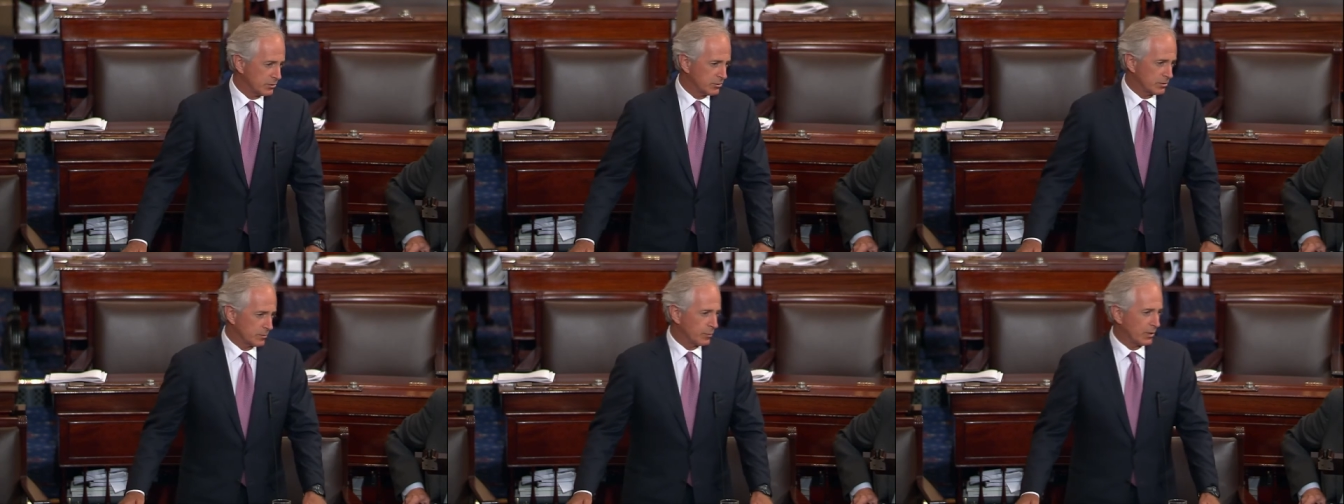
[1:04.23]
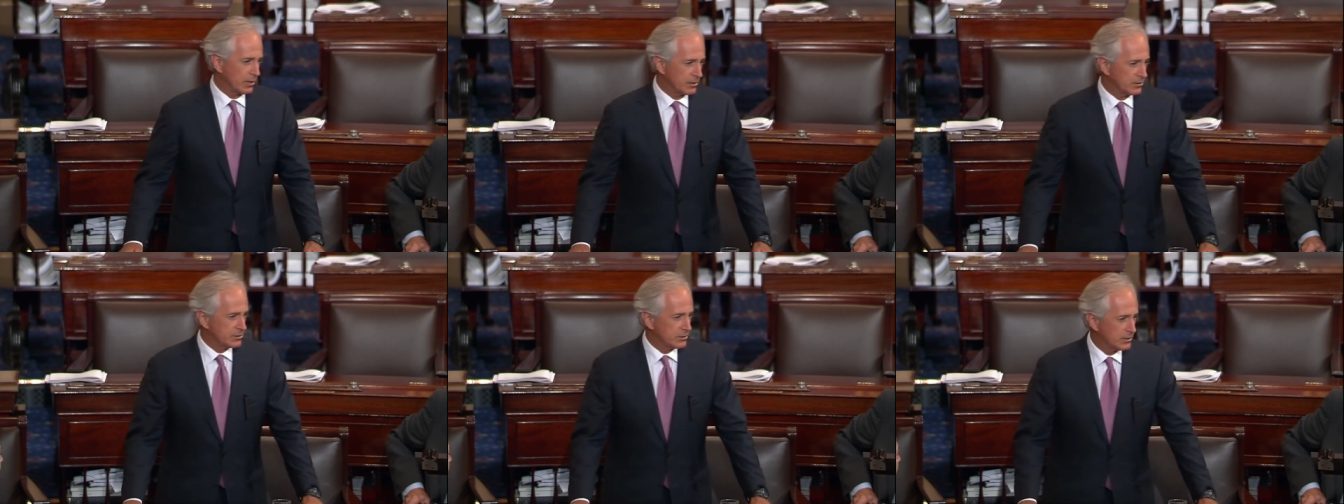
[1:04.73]
took
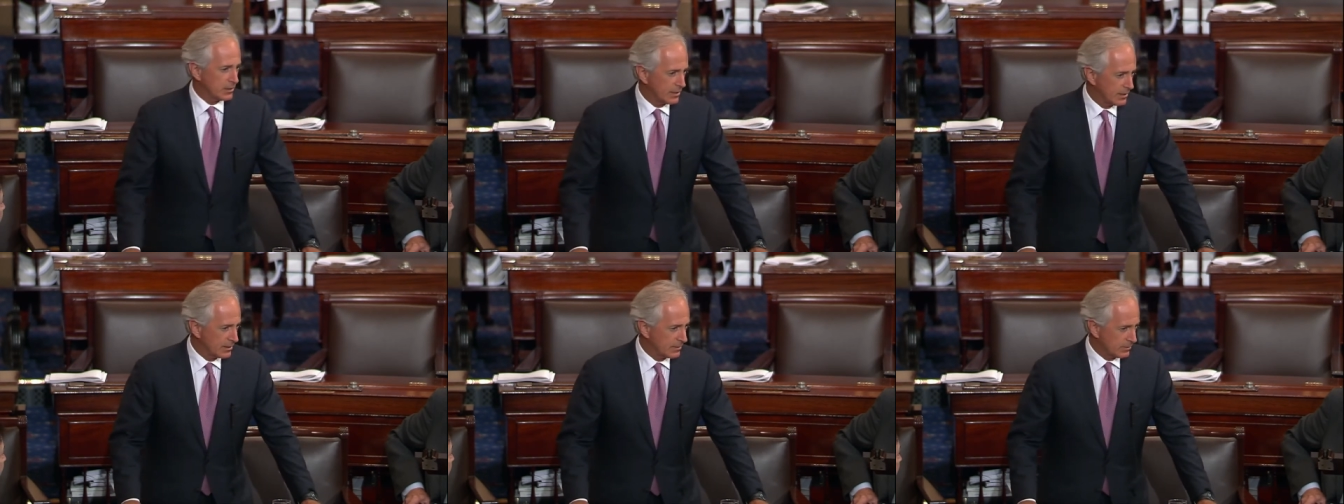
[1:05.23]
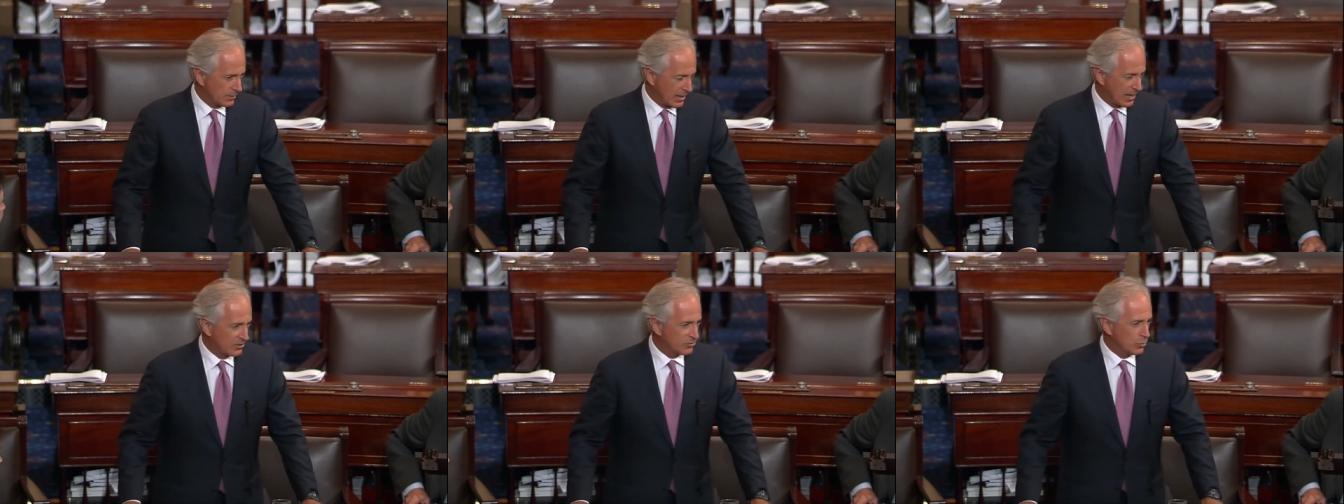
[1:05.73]
place
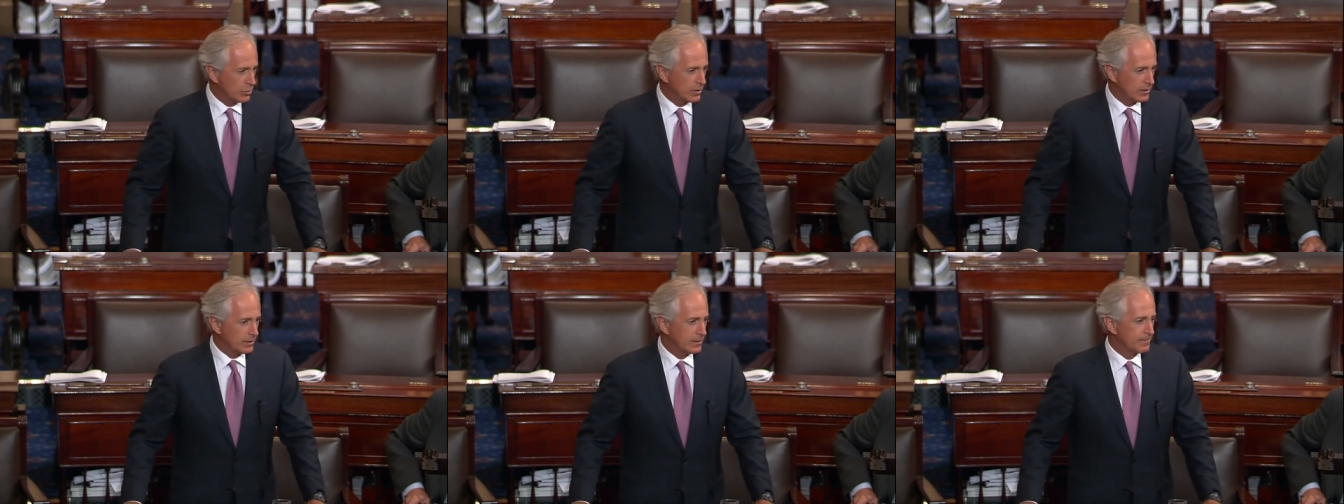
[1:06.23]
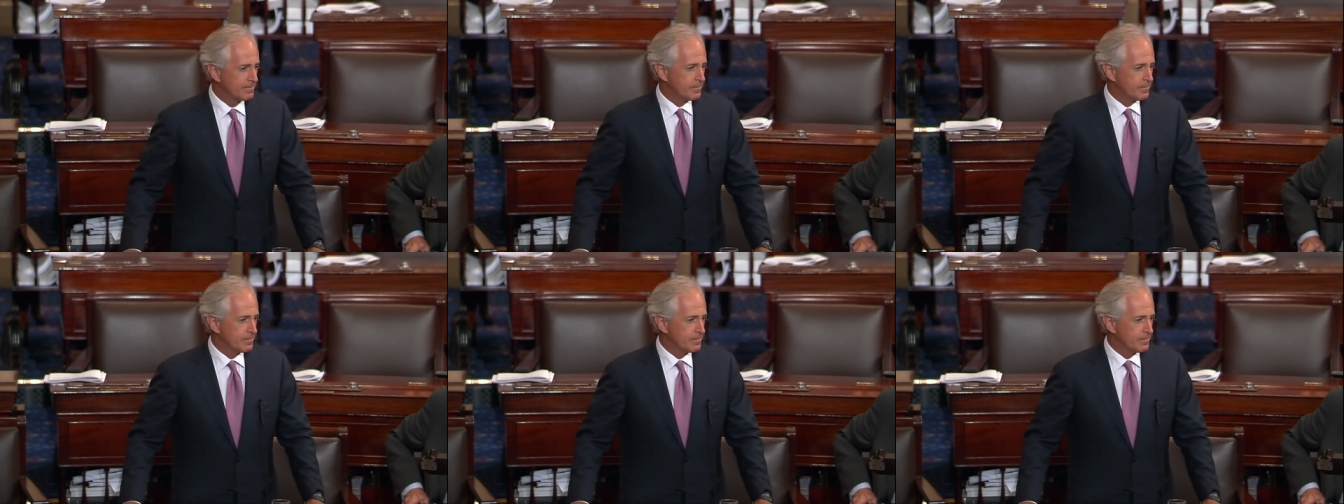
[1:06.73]
last week.